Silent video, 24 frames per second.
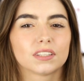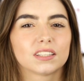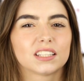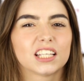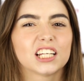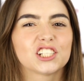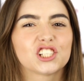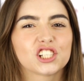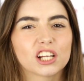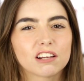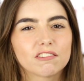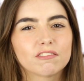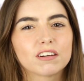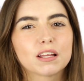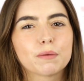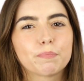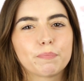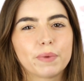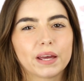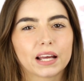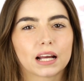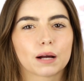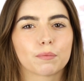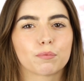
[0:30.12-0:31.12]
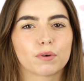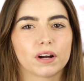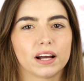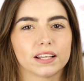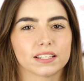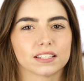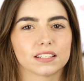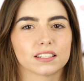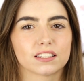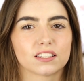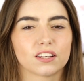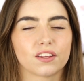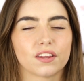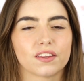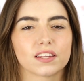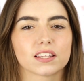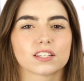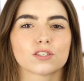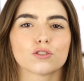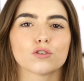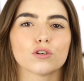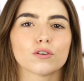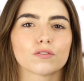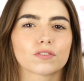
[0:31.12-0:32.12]
they're generally bigger presents, so the
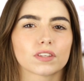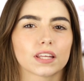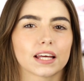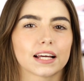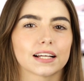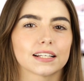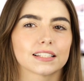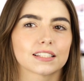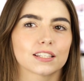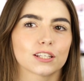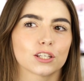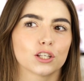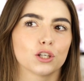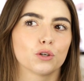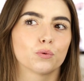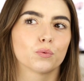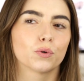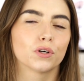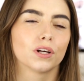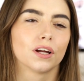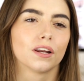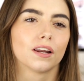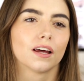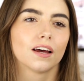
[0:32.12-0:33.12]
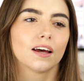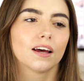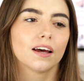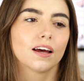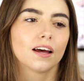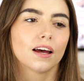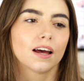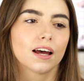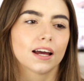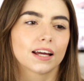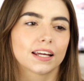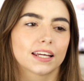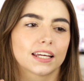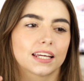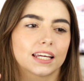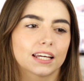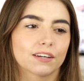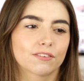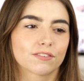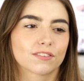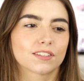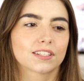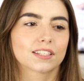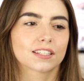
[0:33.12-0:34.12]
sort of things that you would
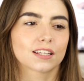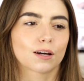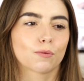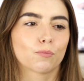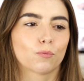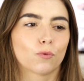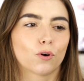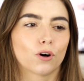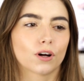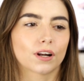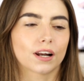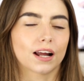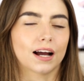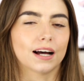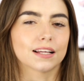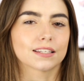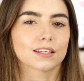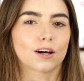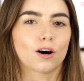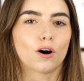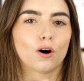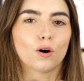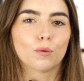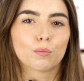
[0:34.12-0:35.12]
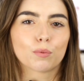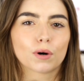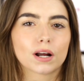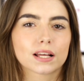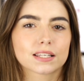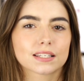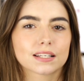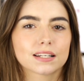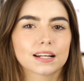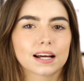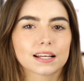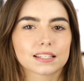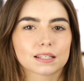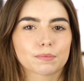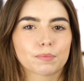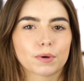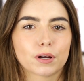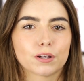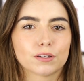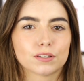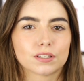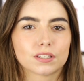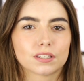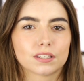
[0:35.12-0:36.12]
gift someone as a whole present as
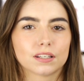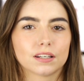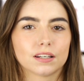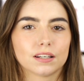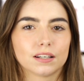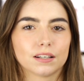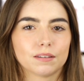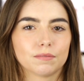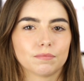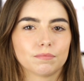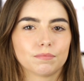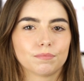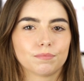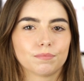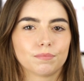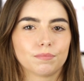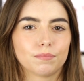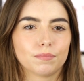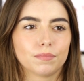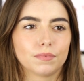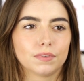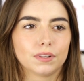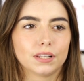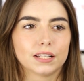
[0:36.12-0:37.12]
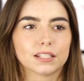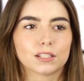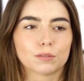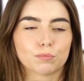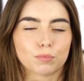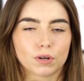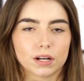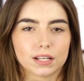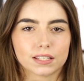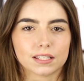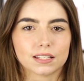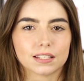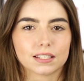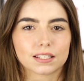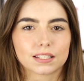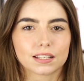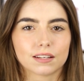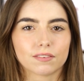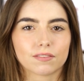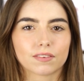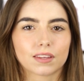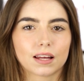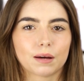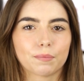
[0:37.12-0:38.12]
opposed to little presents,
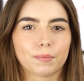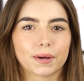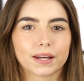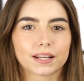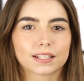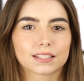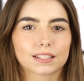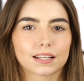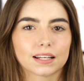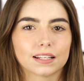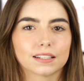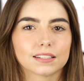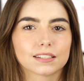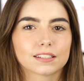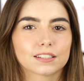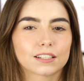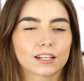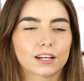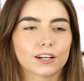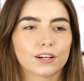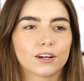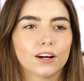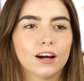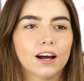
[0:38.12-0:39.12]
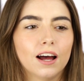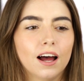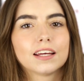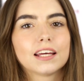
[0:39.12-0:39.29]
if that makes sense. So